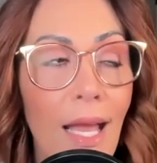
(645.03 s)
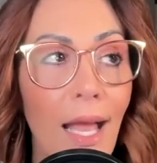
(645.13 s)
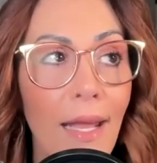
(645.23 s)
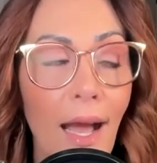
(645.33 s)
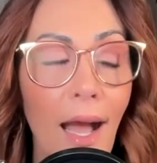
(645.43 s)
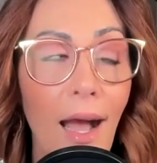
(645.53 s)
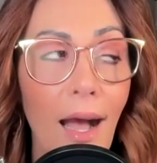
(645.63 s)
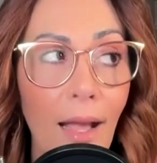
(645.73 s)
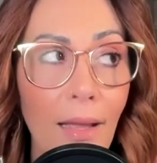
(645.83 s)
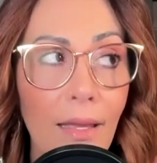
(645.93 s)
And
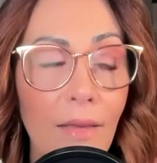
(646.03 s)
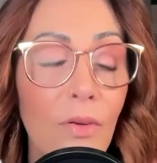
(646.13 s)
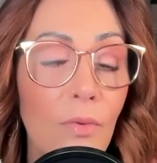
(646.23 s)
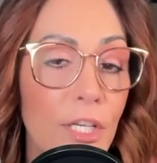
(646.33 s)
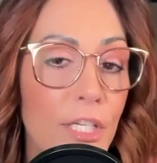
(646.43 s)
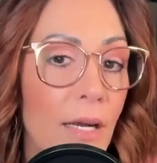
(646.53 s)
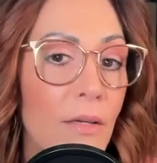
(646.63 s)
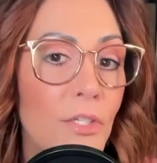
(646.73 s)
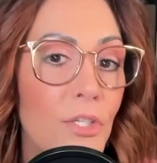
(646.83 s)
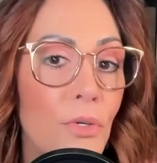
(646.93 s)
I even reached
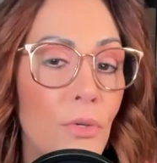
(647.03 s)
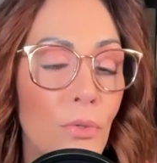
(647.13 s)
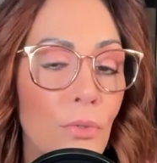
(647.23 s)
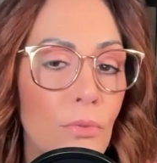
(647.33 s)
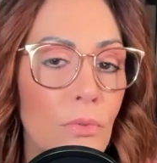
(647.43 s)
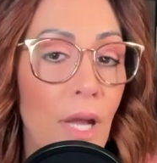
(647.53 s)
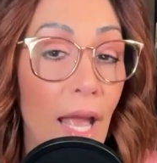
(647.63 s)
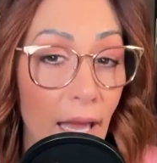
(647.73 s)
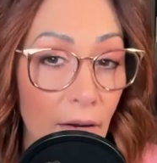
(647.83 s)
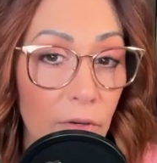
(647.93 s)
out to a
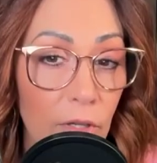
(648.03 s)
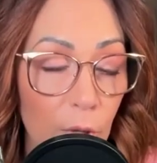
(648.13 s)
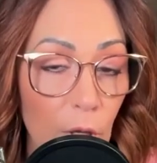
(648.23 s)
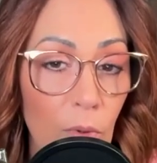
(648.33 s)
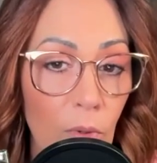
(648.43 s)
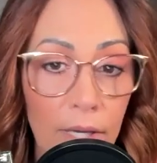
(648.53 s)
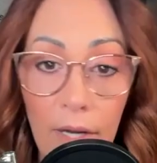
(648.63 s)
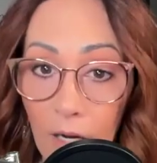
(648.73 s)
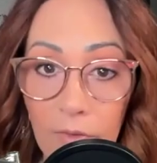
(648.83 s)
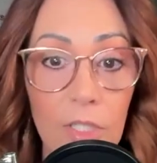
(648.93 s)
handful of people and
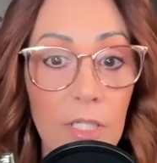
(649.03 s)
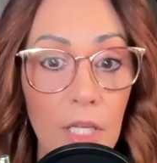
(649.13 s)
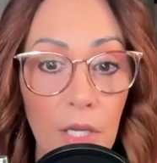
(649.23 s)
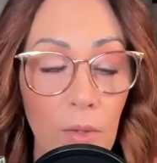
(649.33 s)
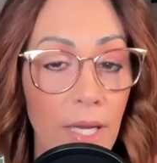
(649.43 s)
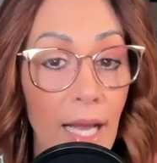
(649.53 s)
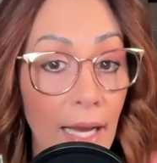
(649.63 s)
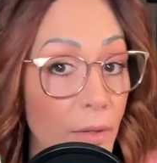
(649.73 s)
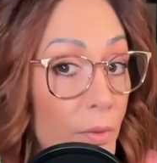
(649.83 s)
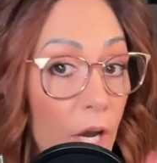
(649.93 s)
offered, like, I
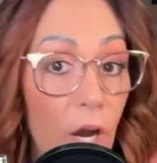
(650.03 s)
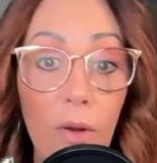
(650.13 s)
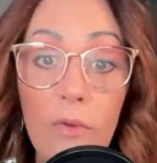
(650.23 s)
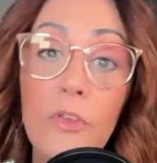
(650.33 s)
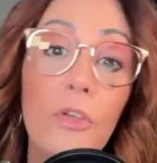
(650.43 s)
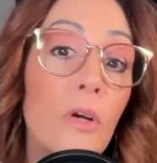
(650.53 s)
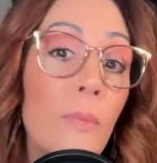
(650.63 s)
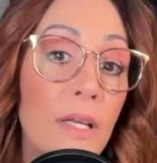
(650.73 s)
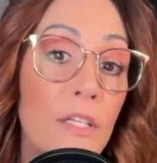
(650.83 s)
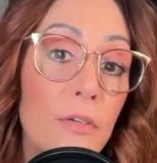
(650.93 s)
don't know if you are
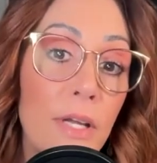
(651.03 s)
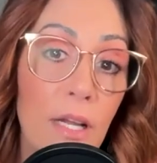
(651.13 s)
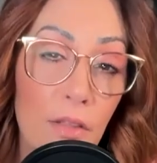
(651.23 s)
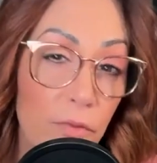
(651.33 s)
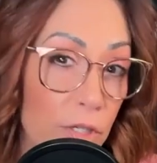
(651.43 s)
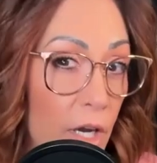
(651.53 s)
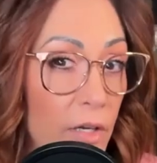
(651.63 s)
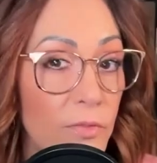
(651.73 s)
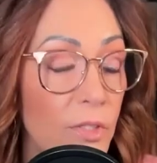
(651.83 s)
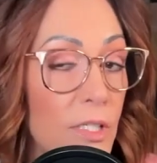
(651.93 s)
mentoring other
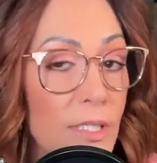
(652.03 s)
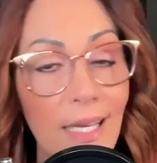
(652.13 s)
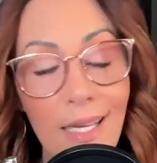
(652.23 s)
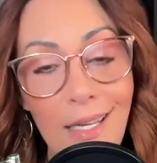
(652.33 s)
photographers.